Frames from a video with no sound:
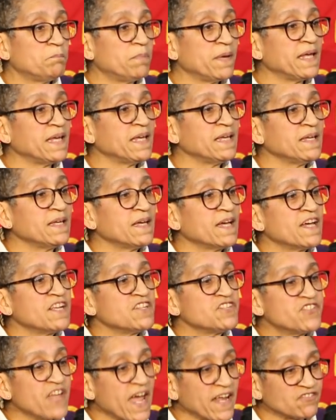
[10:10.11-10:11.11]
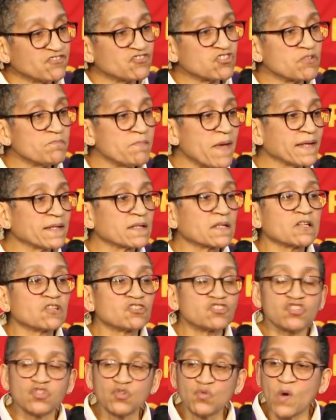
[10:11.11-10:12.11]
be
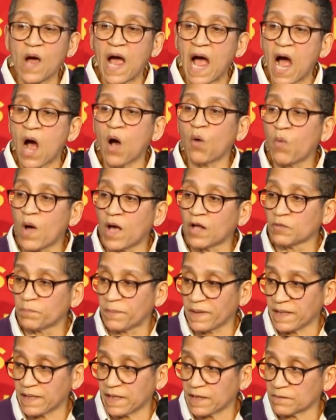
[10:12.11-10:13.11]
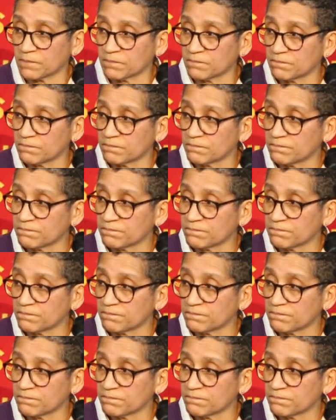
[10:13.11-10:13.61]
detrimental to our well-being.